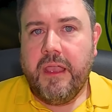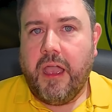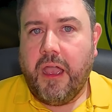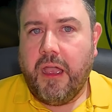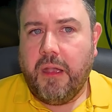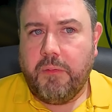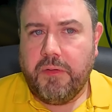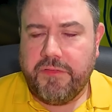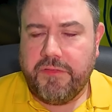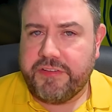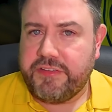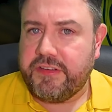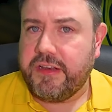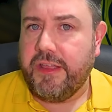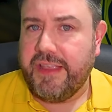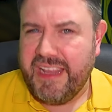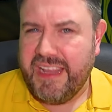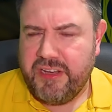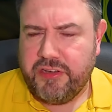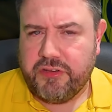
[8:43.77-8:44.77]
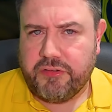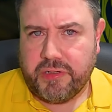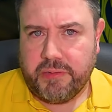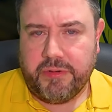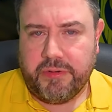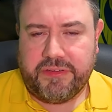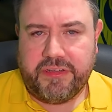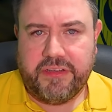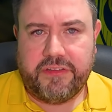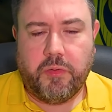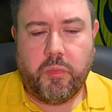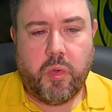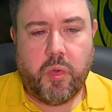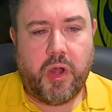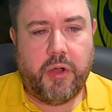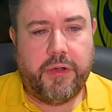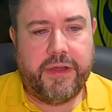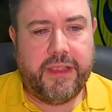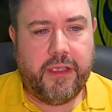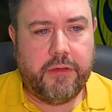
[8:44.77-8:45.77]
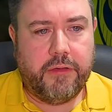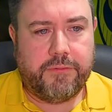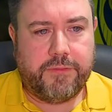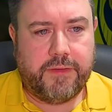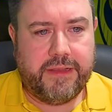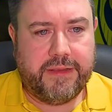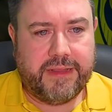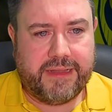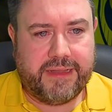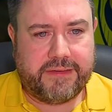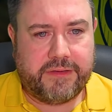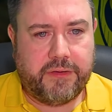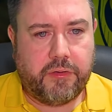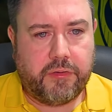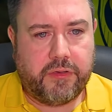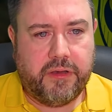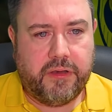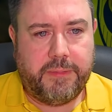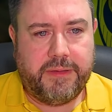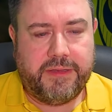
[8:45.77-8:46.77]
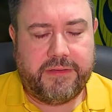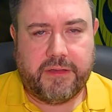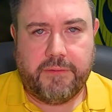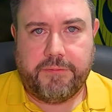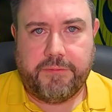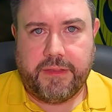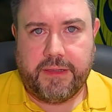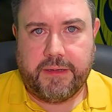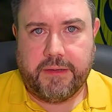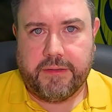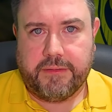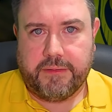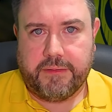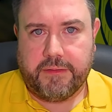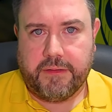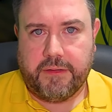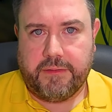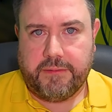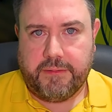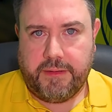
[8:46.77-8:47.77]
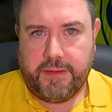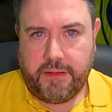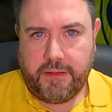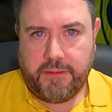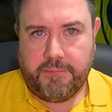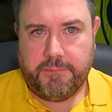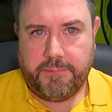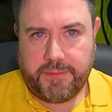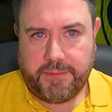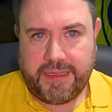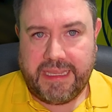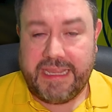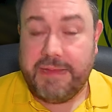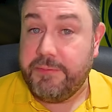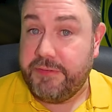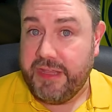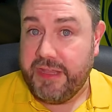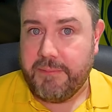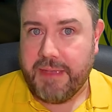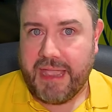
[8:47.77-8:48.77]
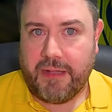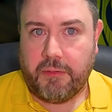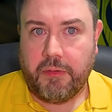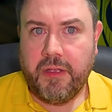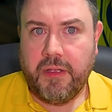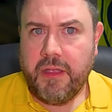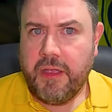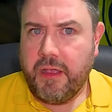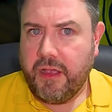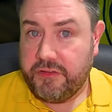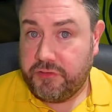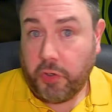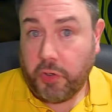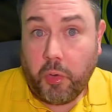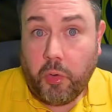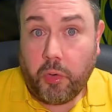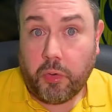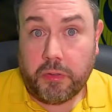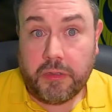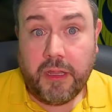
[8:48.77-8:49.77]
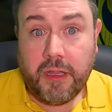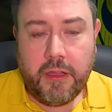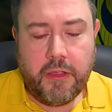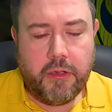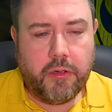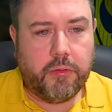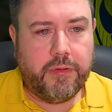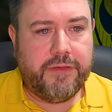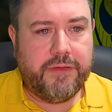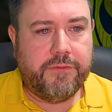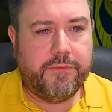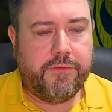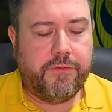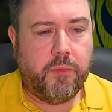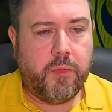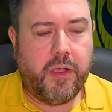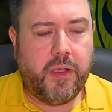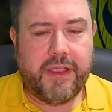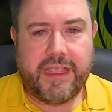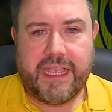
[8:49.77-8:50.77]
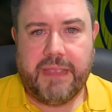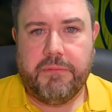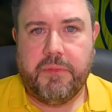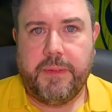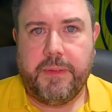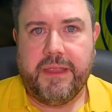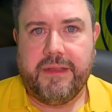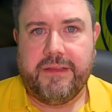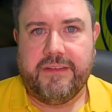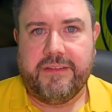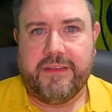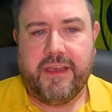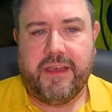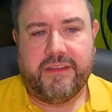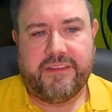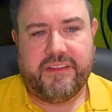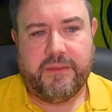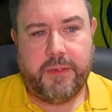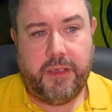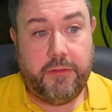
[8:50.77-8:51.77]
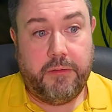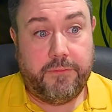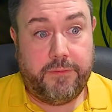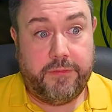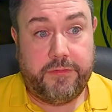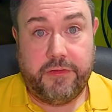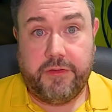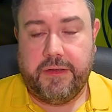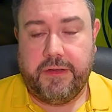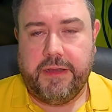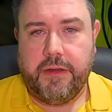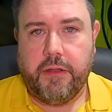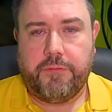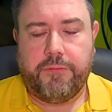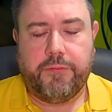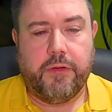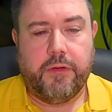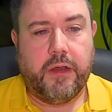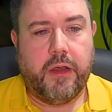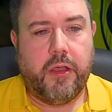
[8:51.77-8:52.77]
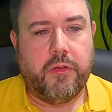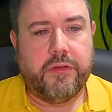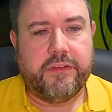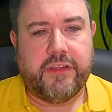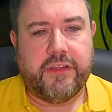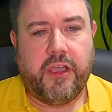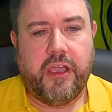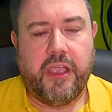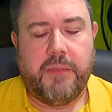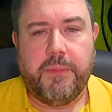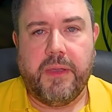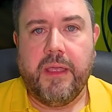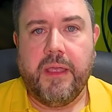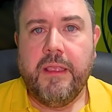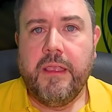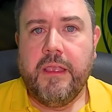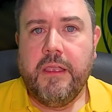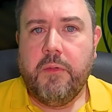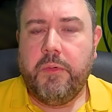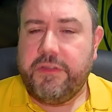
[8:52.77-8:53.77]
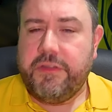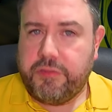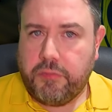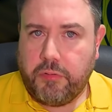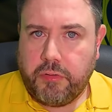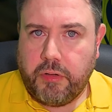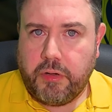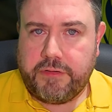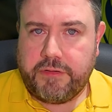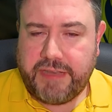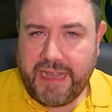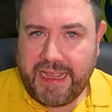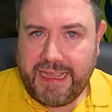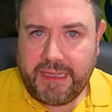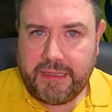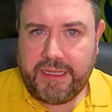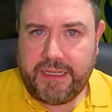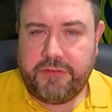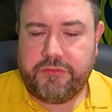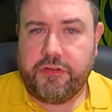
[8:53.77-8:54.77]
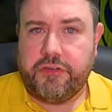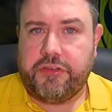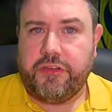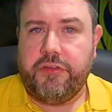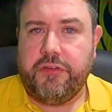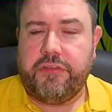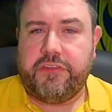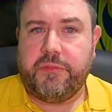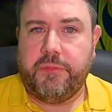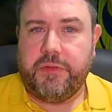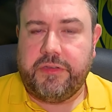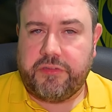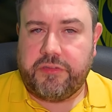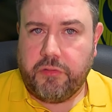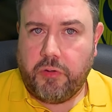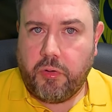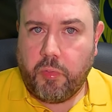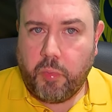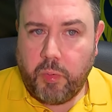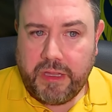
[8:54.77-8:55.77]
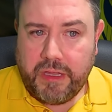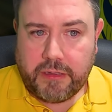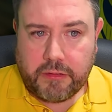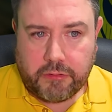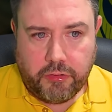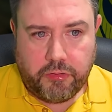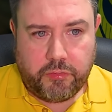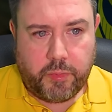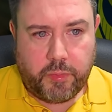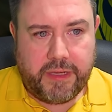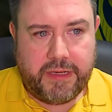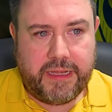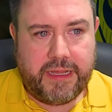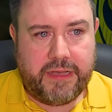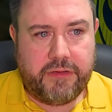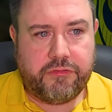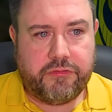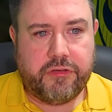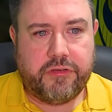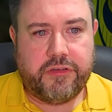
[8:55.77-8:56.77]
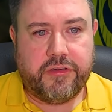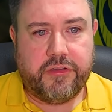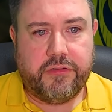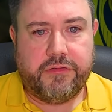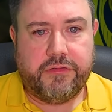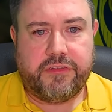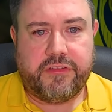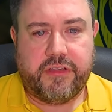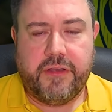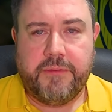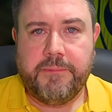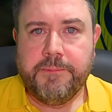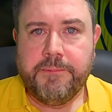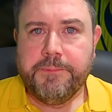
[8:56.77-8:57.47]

with a slight injury, which is a worry. Hopefully that's not going to be something that keeps him out at all, or even for one game would be a disaster, but hopefully certainly not for a long time. But we saw Dale introduced and we saw Will Goodwin introduced, and